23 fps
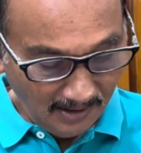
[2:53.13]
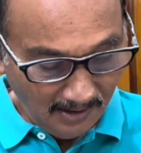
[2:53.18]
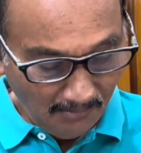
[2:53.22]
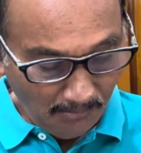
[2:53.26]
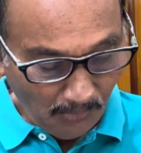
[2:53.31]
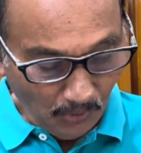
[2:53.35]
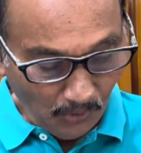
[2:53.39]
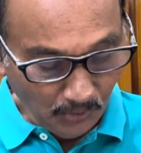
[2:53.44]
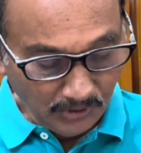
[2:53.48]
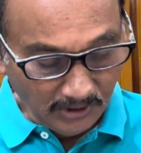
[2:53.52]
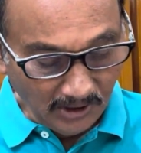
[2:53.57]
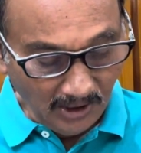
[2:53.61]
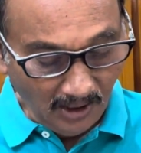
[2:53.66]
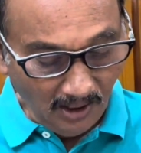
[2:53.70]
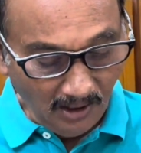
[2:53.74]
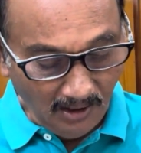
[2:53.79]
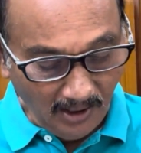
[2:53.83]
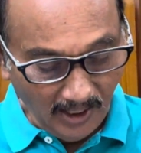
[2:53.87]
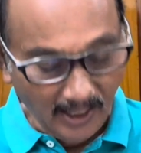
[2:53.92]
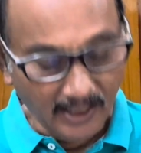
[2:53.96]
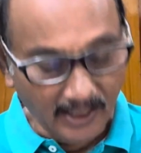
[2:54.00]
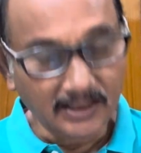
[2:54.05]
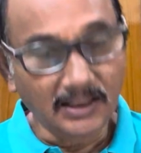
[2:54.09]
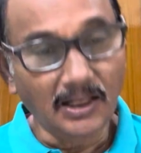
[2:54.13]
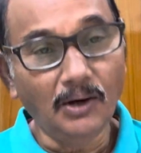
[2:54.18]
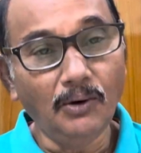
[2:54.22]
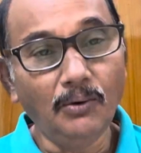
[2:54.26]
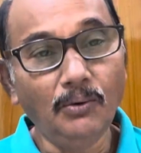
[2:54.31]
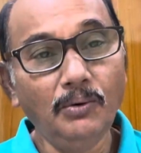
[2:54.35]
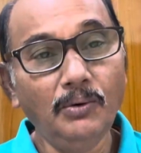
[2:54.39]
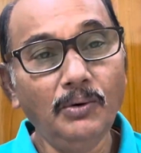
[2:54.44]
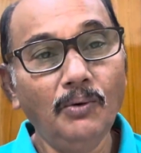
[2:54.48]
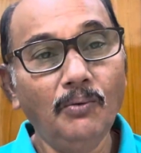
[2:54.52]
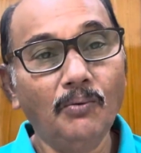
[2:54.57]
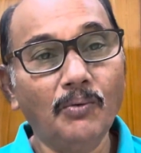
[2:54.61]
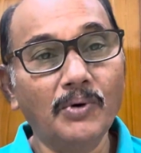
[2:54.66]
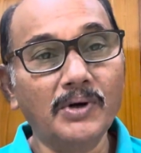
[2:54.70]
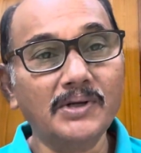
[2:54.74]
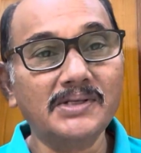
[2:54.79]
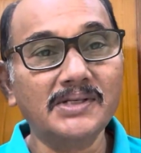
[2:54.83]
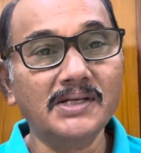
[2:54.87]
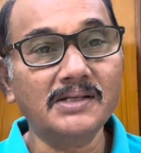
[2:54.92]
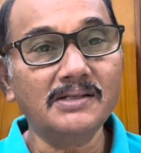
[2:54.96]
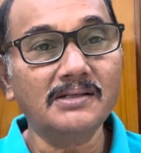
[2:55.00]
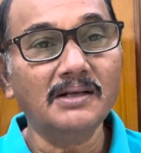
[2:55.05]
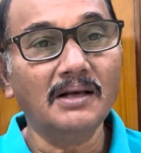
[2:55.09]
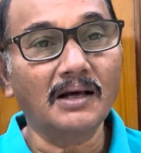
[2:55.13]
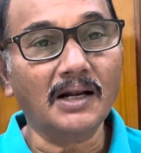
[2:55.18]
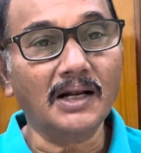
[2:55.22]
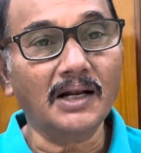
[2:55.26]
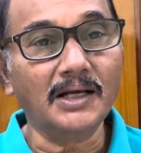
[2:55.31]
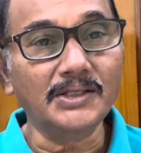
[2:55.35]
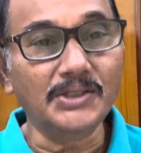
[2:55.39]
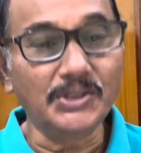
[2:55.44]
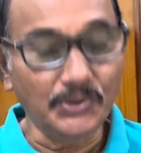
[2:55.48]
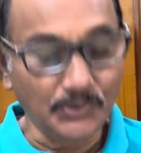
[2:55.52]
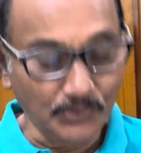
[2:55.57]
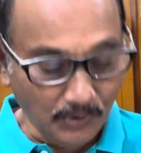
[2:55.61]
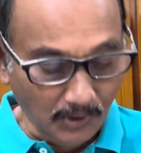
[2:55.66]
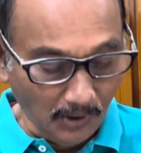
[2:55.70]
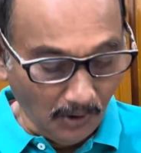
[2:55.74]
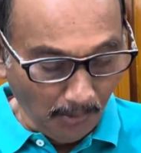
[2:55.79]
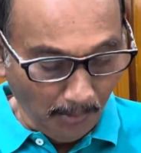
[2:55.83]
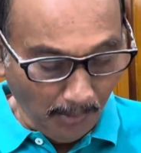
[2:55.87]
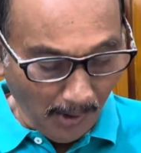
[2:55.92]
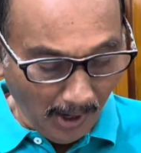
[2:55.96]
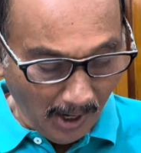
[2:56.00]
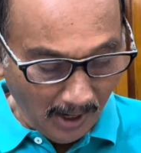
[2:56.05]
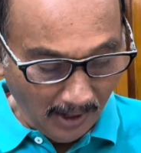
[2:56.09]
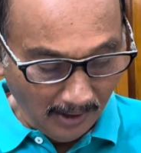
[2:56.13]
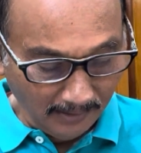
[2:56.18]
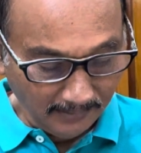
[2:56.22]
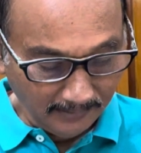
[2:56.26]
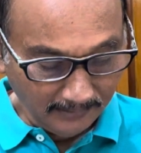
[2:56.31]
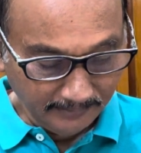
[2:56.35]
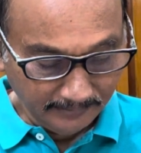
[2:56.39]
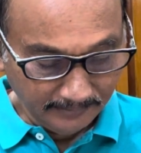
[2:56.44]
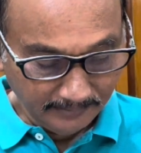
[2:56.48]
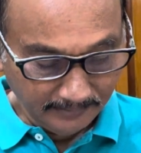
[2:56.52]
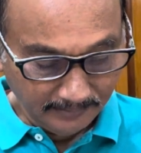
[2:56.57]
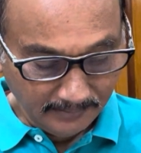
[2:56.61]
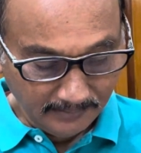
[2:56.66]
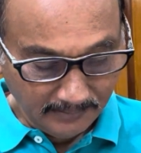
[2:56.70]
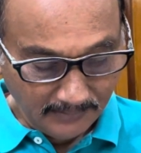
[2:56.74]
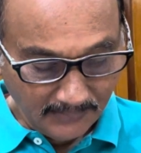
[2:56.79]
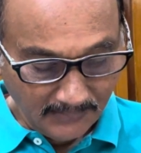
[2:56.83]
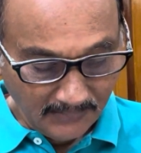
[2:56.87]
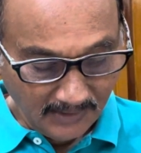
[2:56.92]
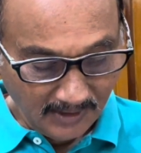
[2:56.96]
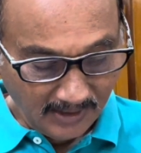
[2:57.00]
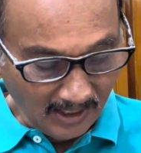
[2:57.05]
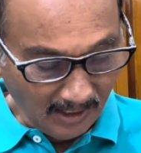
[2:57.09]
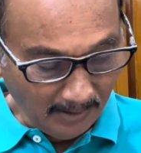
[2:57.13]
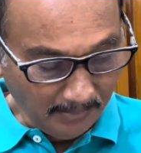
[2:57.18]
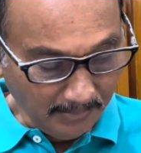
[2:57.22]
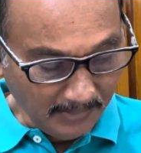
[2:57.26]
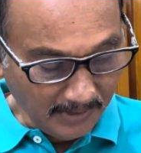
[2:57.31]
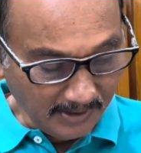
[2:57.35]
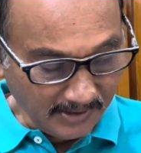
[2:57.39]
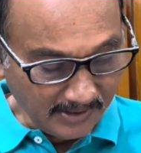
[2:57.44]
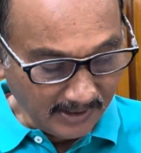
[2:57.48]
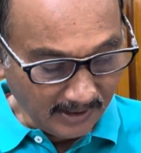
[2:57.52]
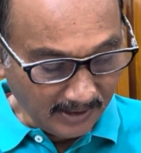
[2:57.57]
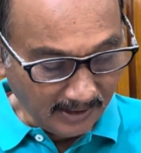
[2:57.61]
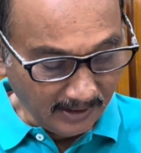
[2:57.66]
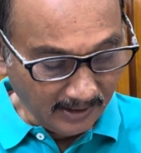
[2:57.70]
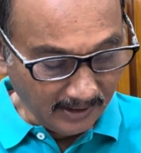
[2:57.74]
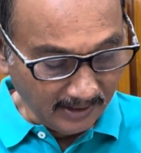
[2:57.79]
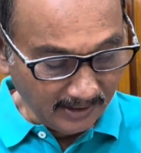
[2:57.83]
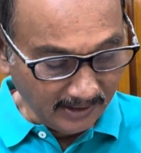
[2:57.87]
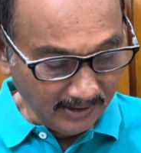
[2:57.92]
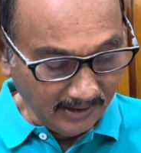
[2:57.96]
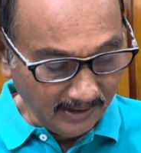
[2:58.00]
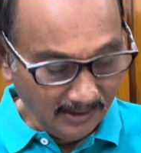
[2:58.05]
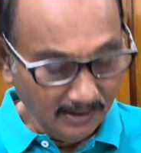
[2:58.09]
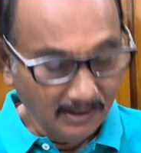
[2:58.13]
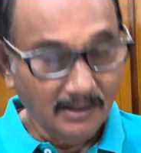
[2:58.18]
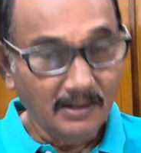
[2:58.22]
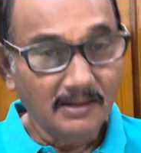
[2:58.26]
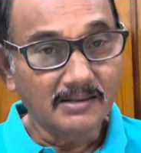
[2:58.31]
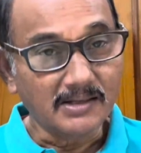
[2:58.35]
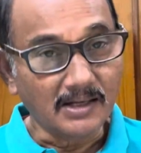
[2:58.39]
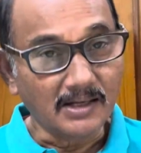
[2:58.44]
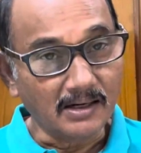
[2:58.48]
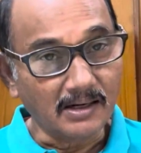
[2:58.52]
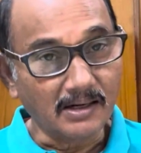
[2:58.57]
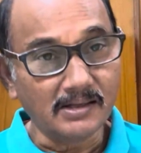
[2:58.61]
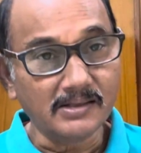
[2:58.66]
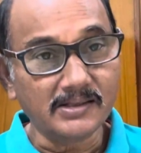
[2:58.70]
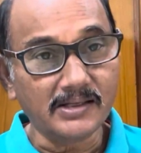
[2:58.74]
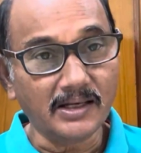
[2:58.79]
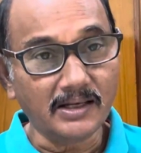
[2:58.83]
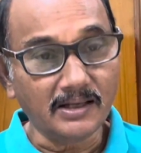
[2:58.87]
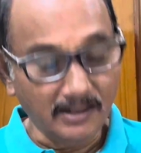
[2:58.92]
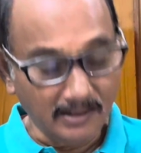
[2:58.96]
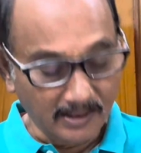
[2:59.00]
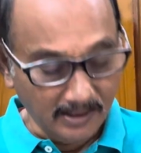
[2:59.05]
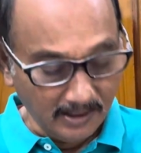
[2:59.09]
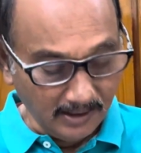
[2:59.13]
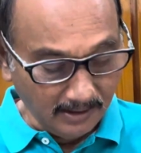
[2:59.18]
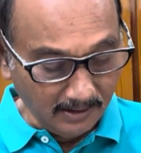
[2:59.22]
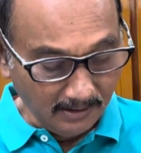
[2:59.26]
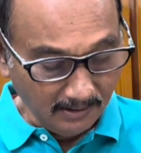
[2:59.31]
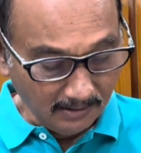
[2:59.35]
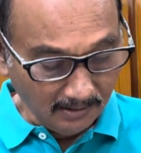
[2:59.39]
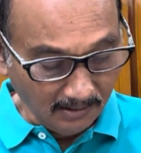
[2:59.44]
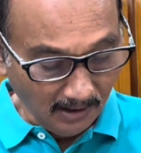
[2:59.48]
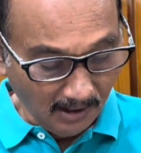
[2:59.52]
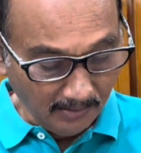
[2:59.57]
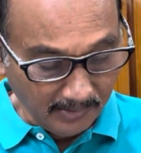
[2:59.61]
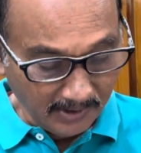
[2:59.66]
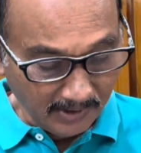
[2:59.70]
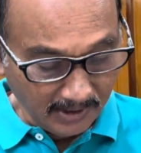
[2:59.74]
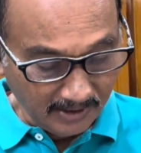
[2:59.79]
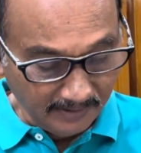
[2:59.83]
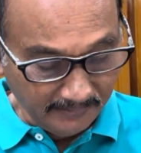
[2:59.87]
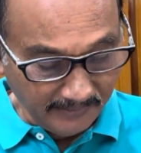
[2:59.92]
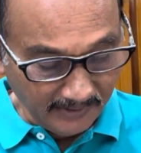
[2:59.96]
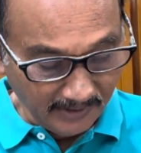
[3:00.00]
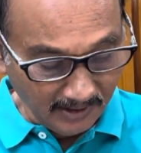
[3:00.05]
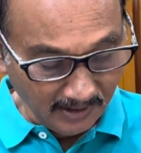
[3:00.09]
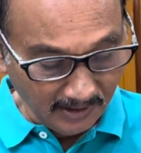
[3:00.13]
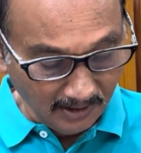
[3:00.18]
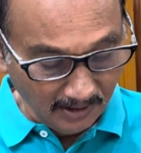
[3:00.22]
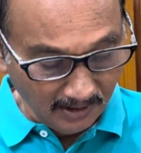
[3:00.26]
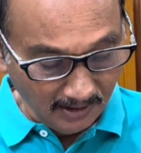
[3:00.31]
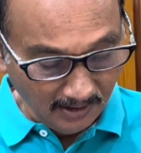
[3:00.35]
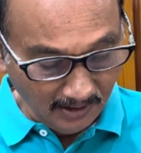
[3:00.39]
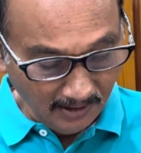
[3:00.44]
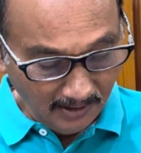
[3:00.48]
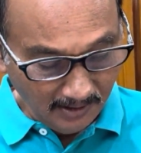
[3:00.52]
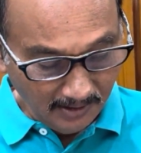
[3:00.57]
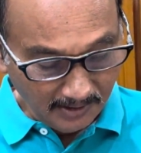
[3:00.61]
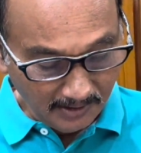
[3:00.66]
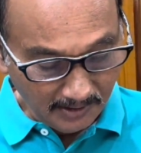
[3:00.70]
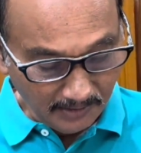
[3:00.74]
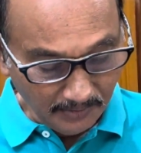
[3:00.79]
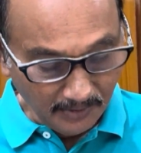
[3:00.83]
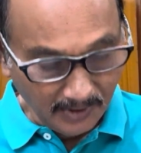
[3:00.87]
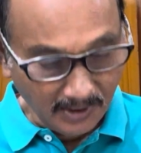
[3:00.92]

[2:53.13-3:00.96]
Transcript: Moti Lal Yadav versus Rajiv Gowba, Cabinet Secretary, Central Secretary, Government of India, New